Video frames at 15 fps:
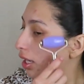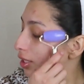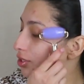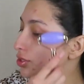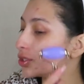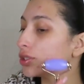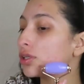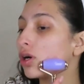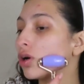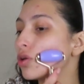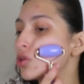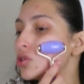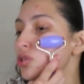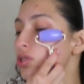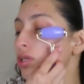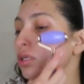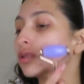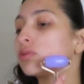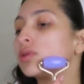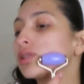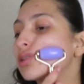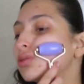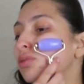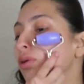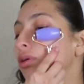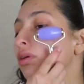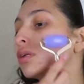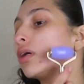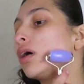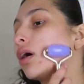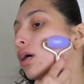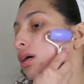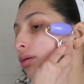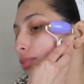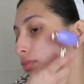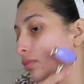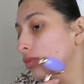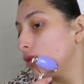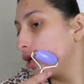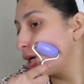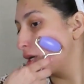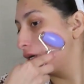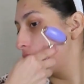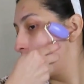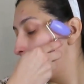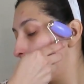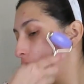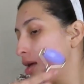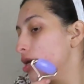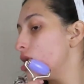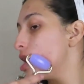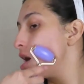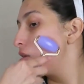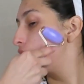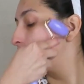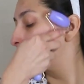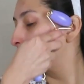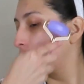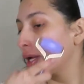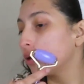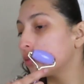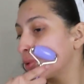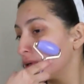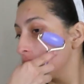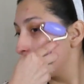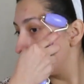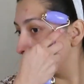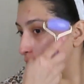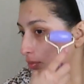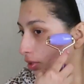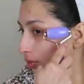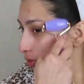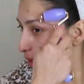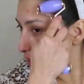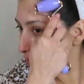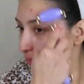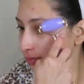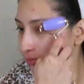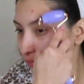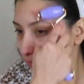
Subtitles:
And so you're always just gonna want to roll up every way. Roll up, roll up.